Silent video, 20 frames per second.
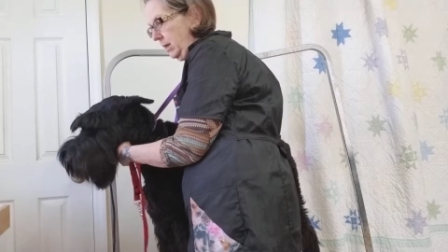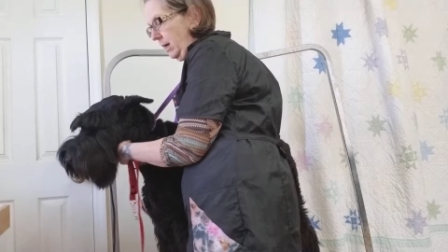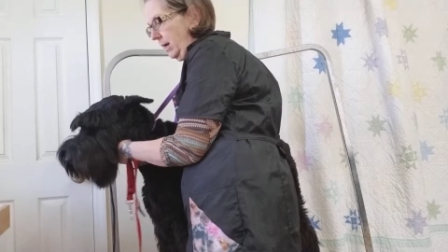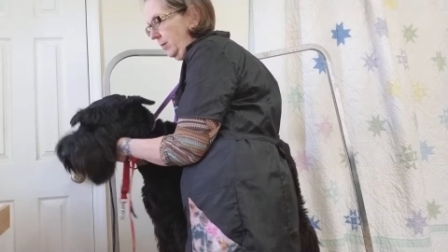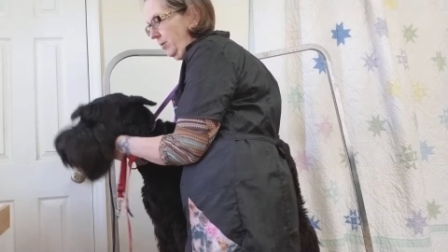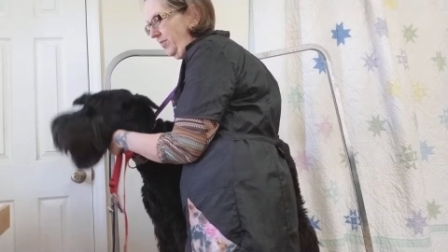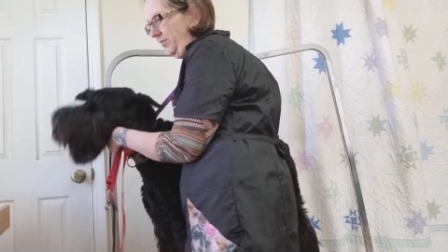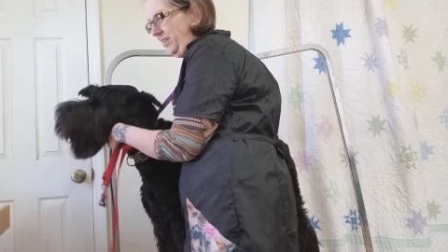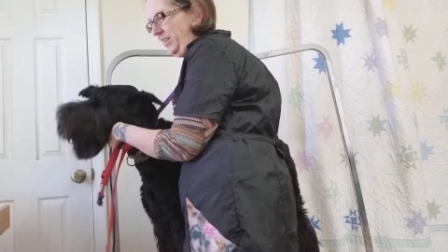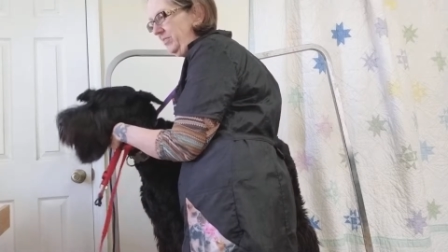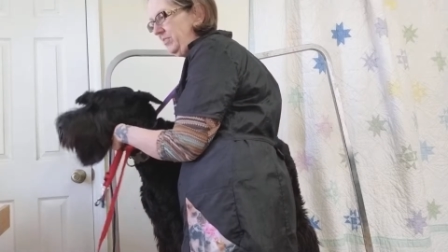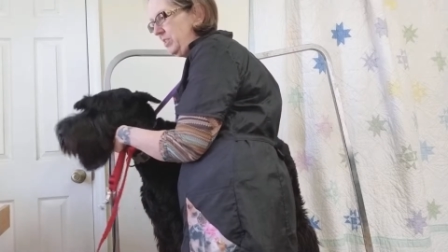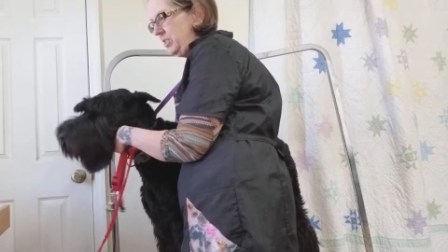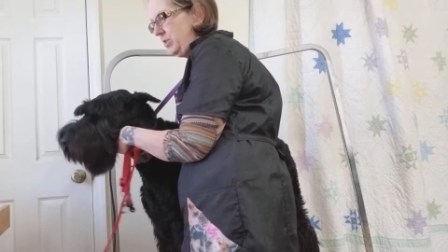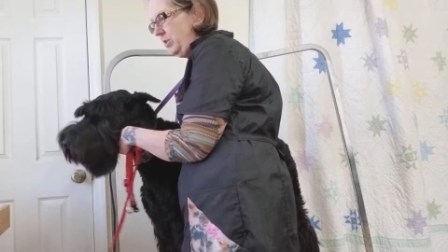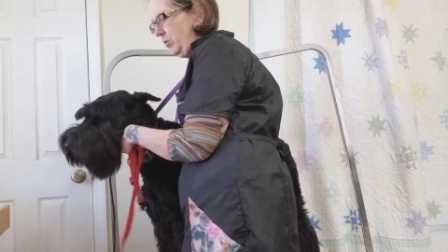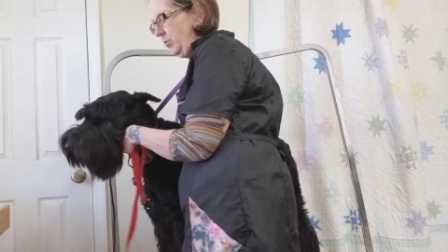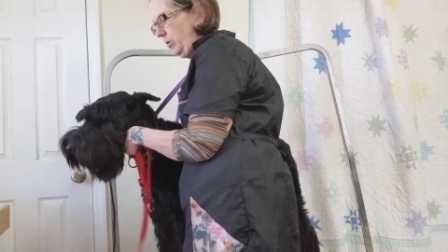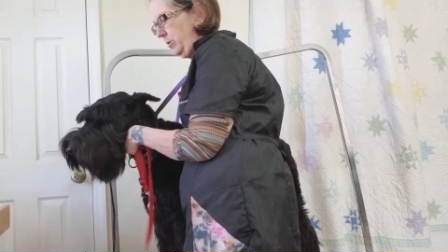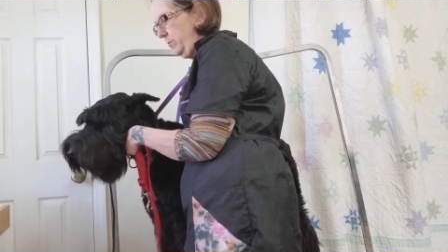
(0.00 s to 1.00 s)
I don't think this
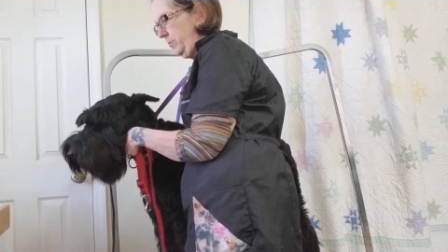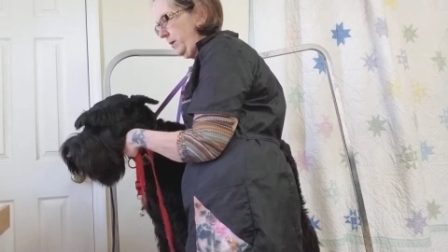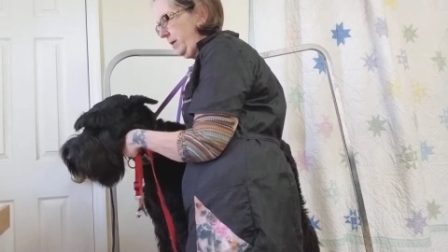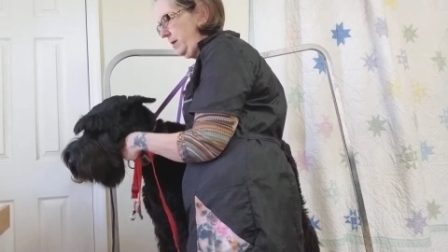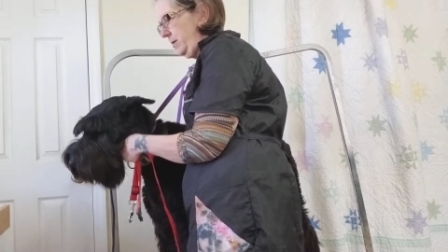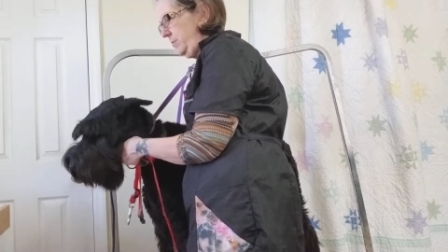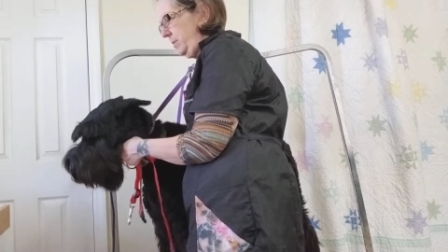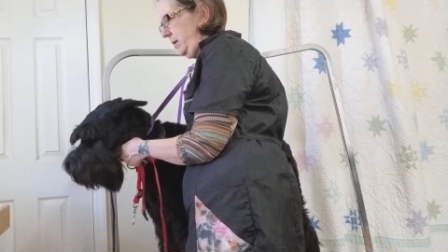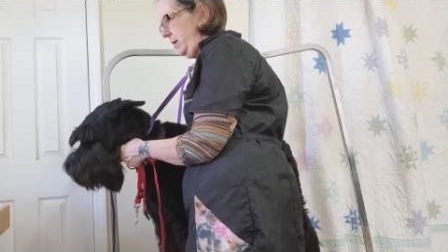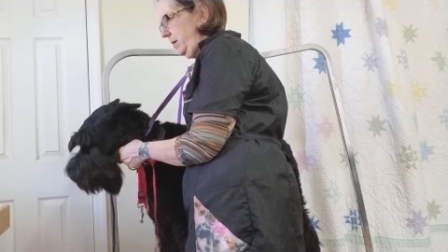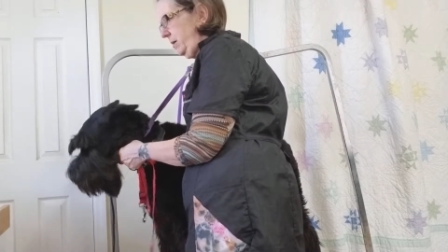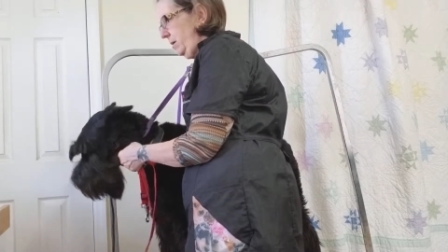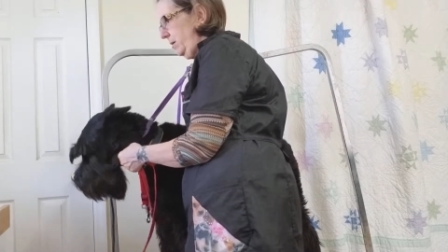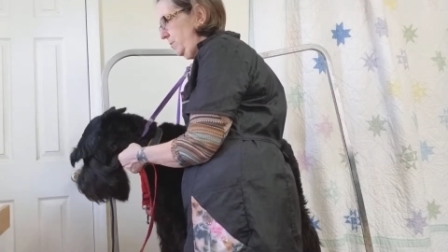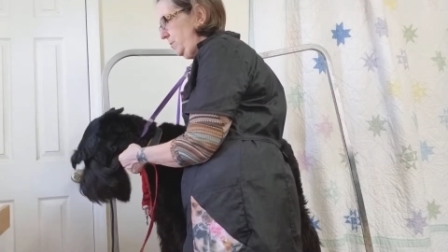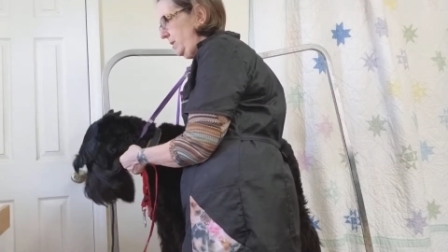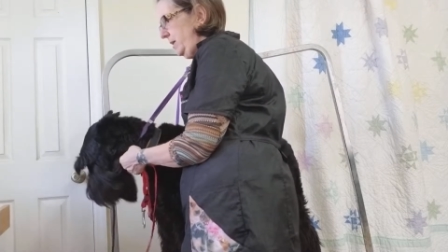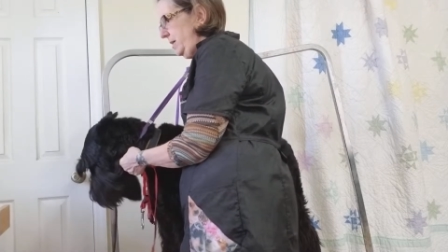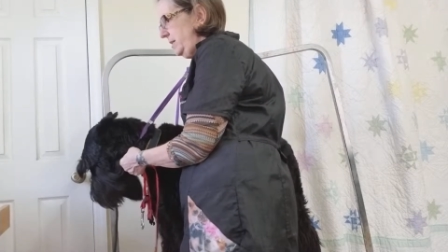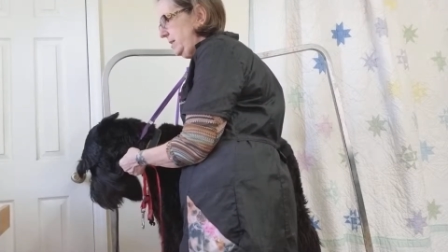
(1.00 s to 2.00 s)
dog would bite me, but he